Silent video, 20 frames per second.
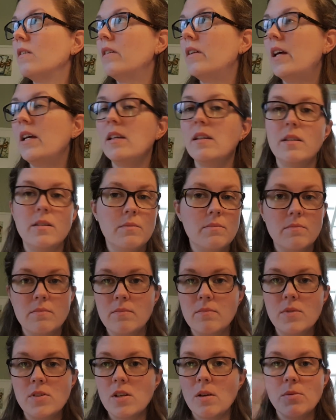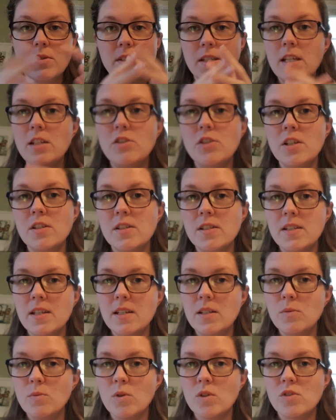like some stitches
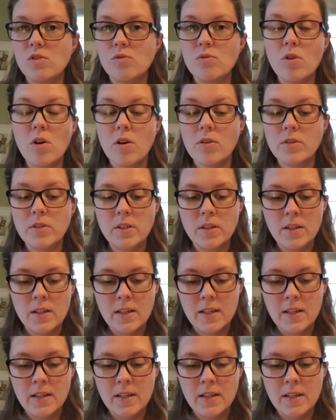that was wrong.